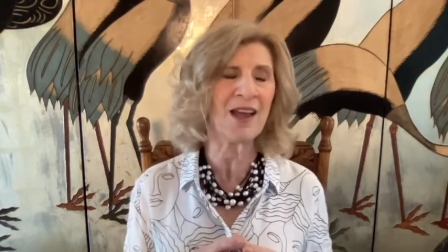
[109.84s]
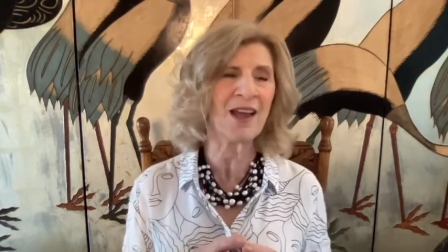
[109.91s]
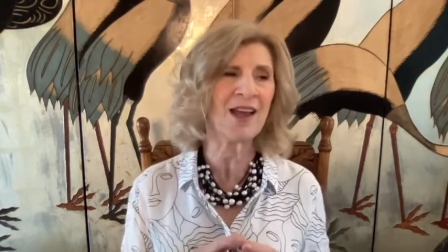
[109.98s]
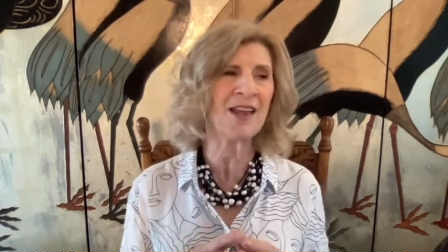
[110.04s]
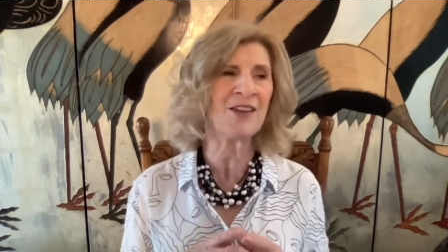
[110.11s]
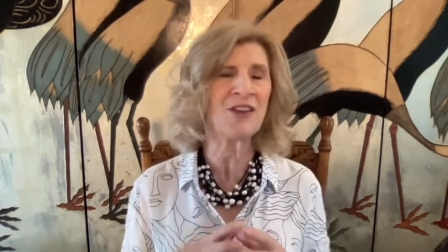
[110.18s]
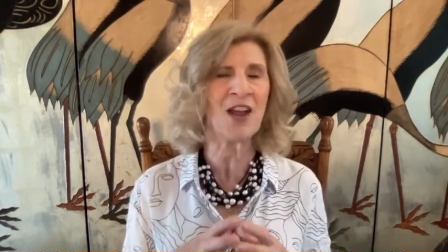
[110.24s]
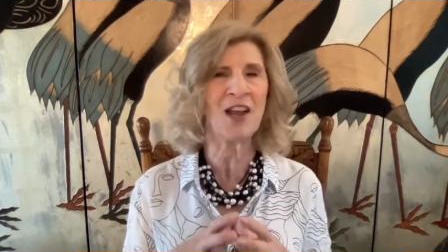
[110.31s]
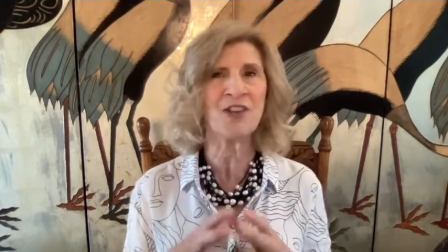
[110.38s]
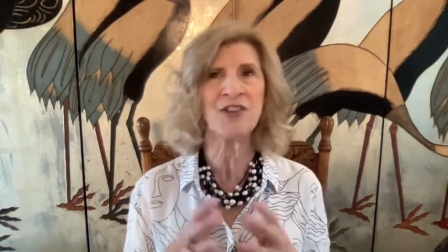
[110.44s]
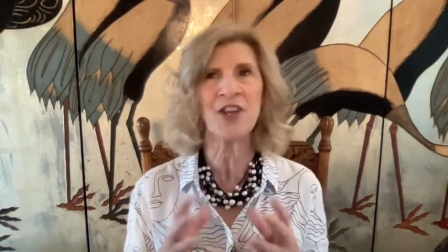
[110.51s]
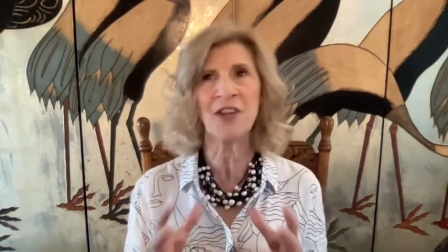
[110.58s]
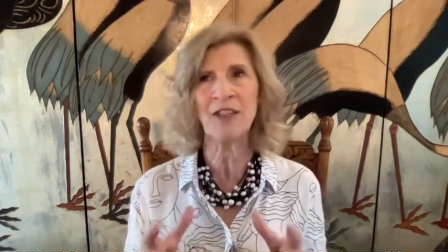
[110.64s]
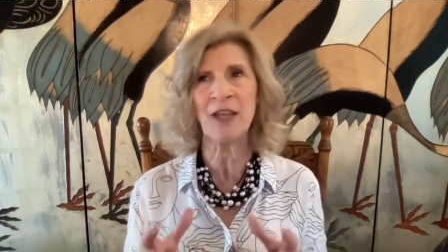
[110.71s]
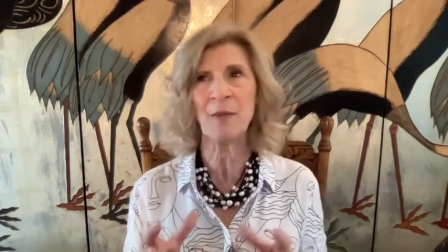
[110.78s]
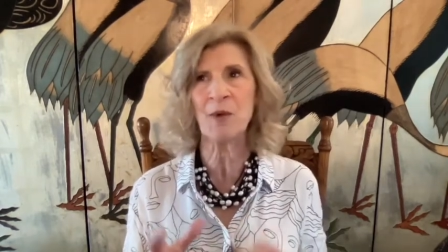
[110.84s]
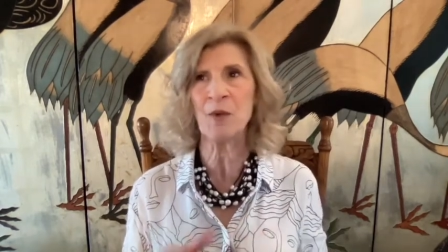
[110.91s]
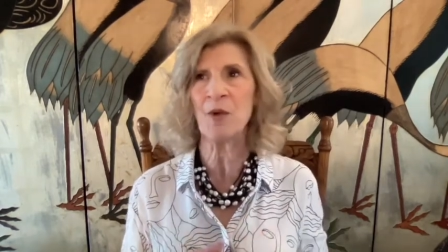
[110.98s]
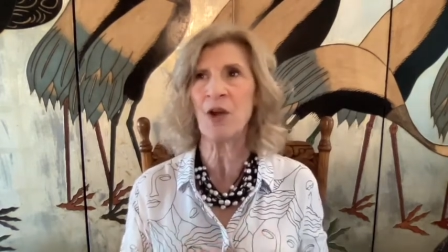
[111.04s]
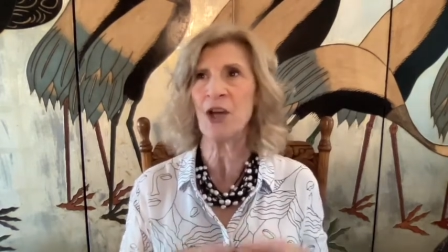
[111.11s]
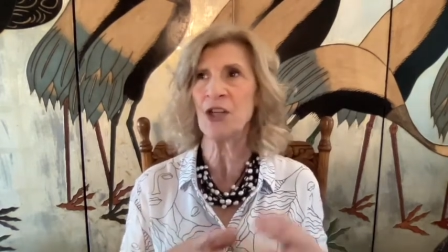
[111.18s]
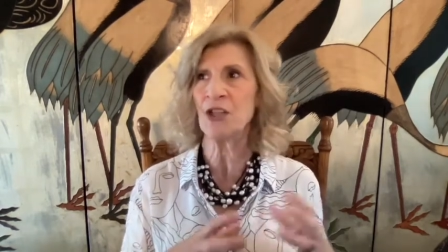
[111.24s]
And don't get me
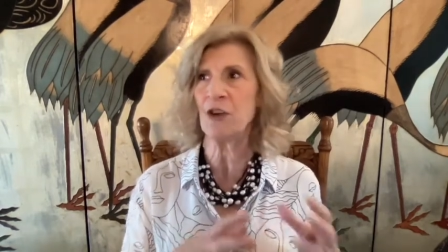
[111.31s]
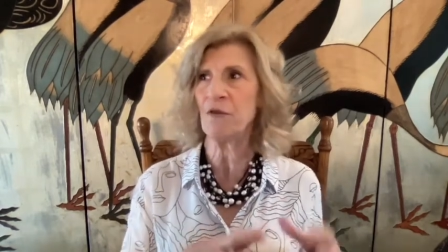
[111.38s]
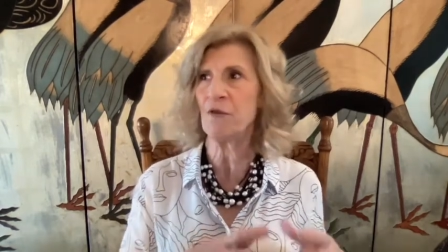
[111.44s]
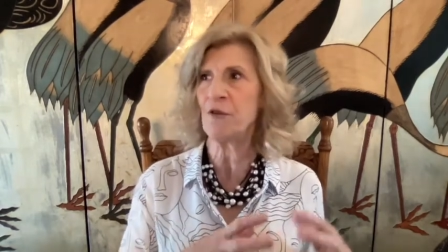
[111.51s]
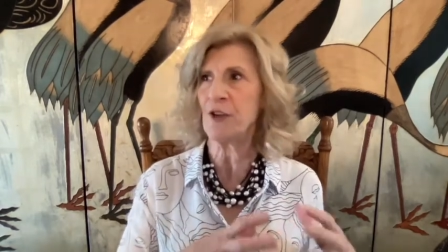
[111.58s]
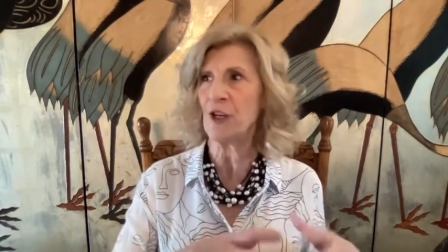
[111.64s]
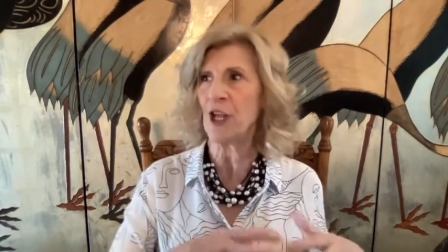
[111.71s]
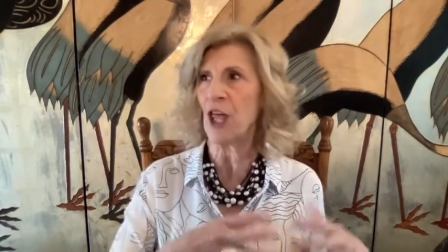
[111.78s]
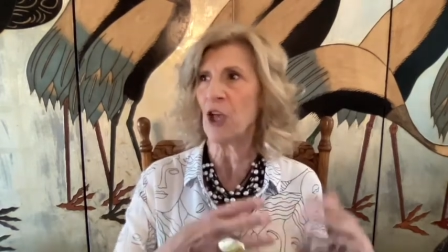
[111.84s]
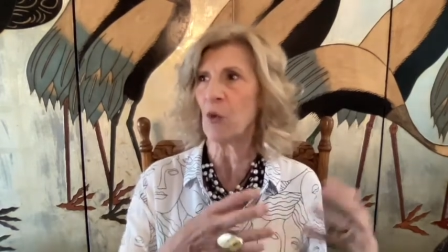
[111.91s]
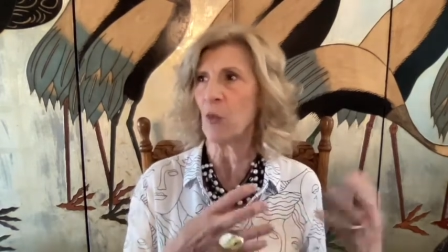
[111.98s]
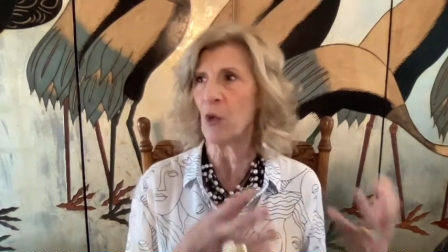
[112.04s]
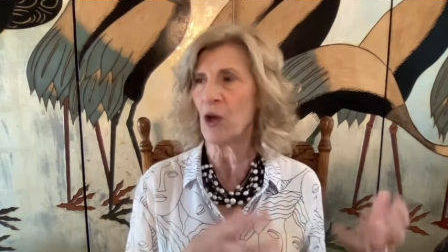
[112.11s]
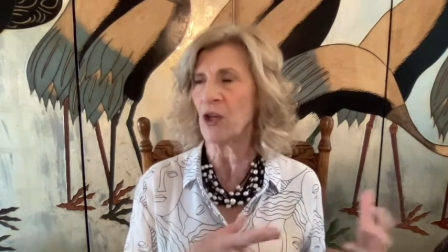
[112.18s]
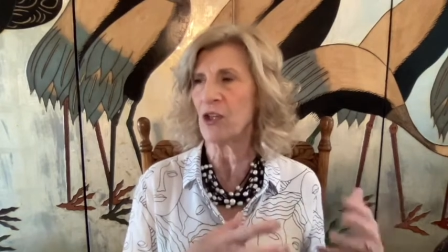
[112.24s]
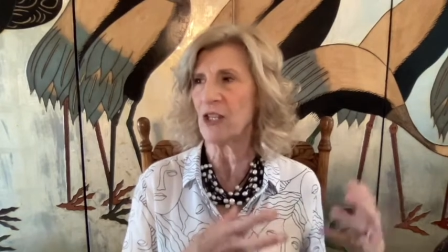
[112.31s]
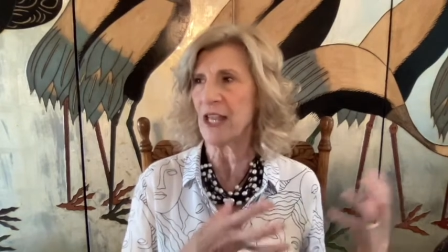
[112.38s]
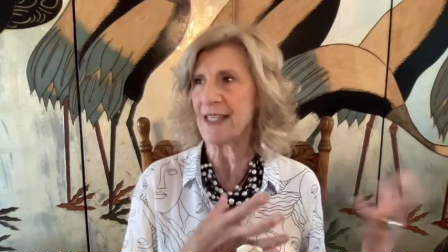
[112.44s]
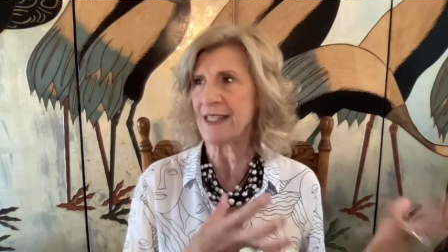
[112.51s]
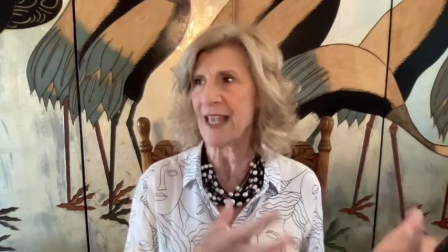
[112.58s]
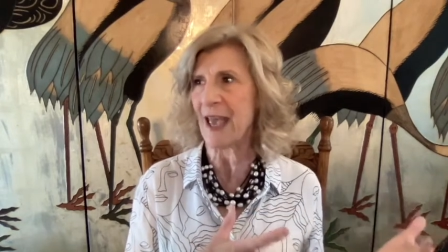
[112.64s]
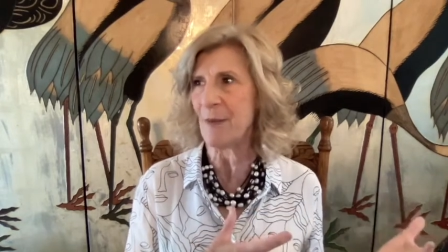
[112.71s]
wrong, I don't feel like what
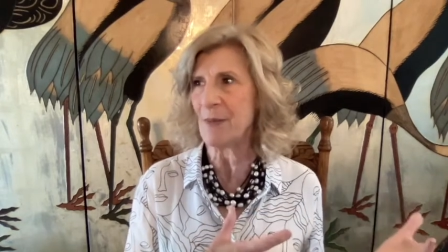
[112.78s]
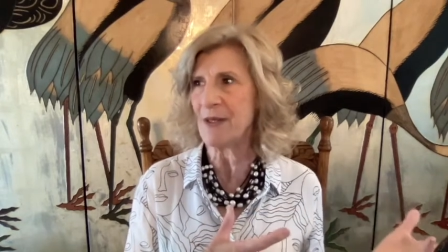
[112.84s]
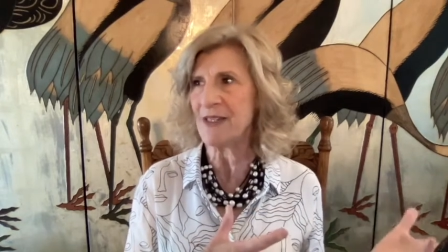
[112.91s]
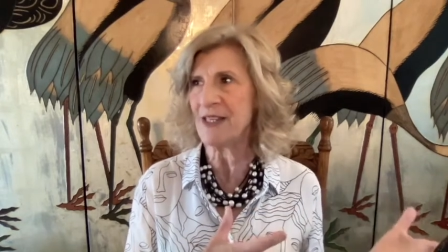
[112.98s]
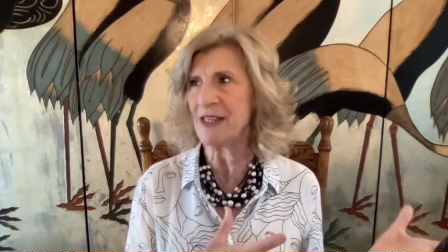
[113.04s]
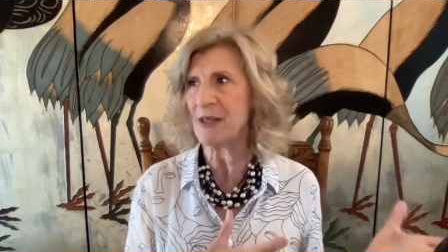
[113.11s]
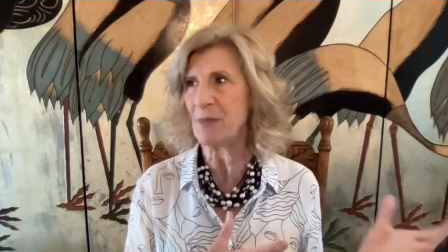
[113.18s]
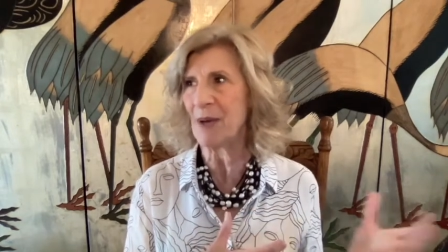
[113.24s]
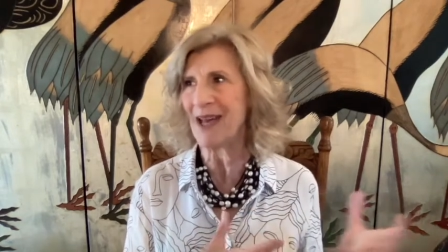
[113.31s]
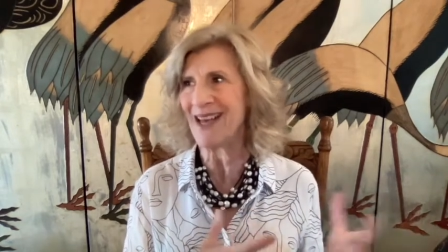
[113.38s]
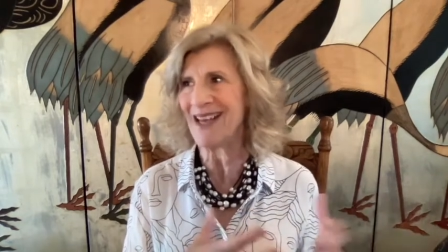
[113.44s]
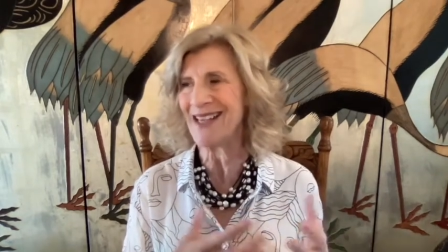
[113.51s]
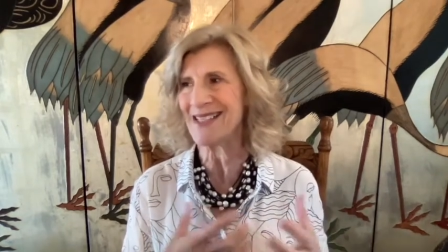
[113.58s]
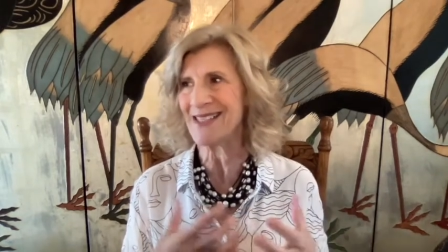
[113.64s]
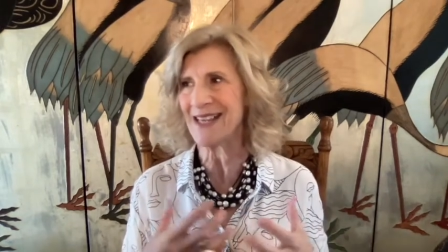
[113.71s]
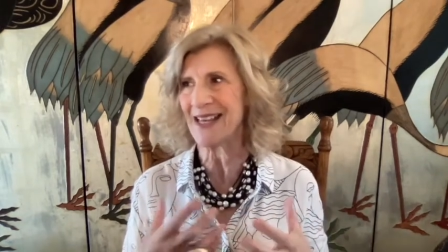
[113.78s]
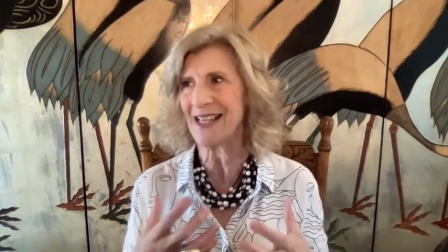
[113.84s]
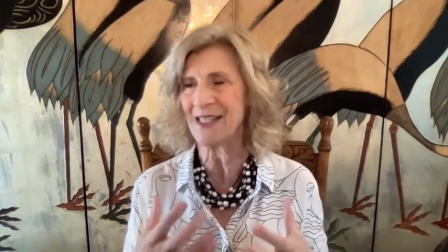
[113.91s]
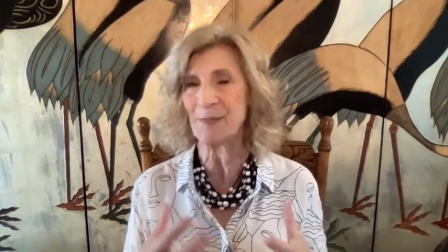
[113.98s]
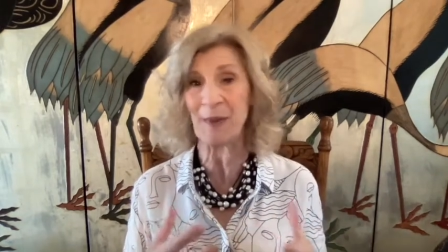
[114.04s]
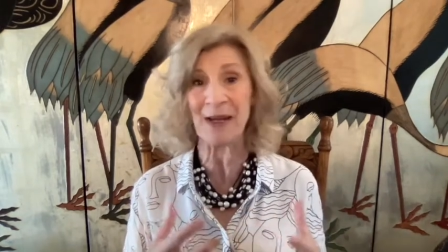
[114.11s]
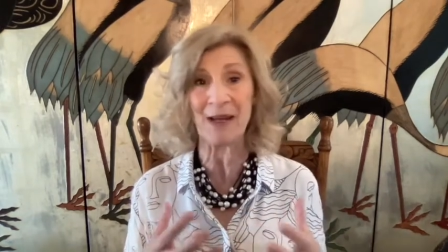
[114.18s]
has happened in the past
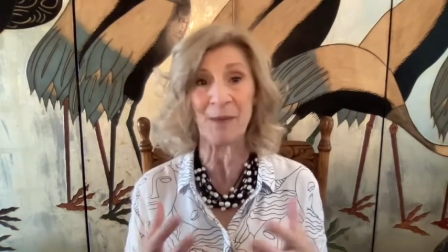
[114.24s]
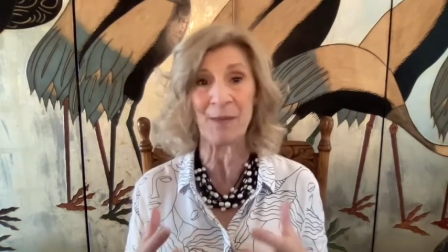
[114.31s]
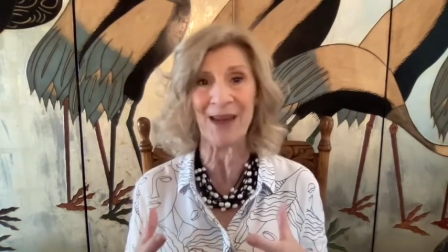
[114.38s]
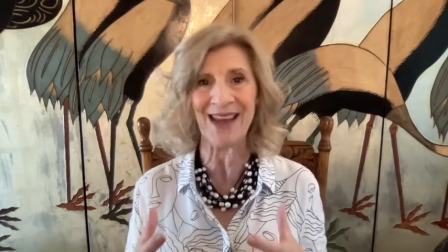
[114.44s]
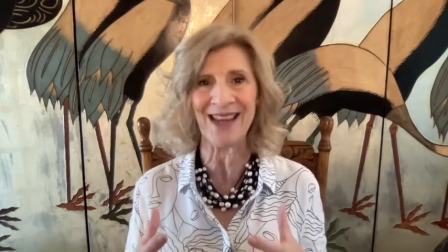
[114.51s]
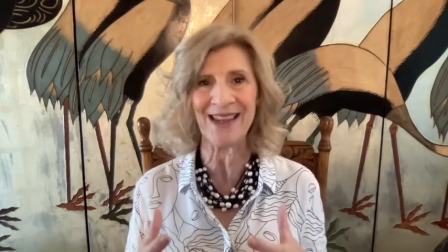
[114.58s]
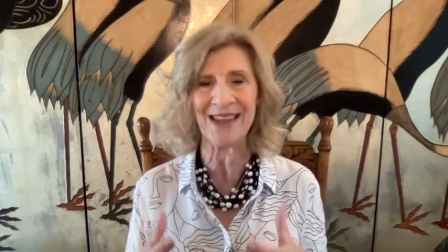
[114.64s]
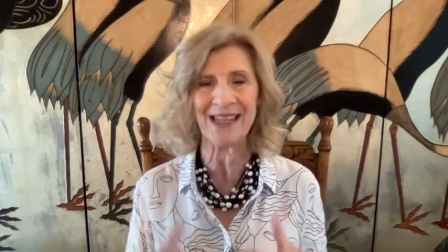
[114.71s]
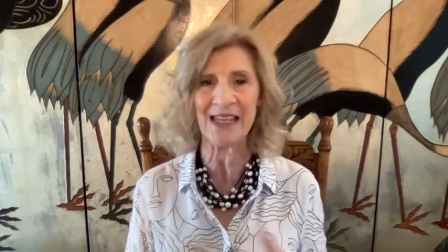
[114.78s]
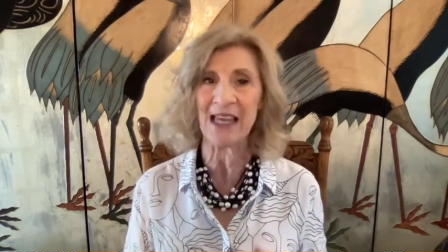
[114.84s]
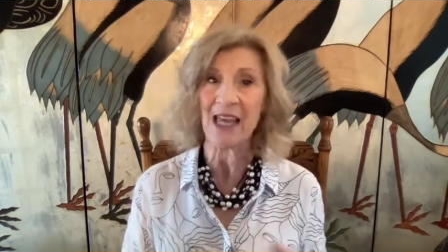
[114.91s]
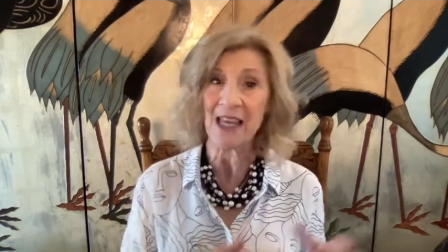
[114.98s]
has been a bad thing.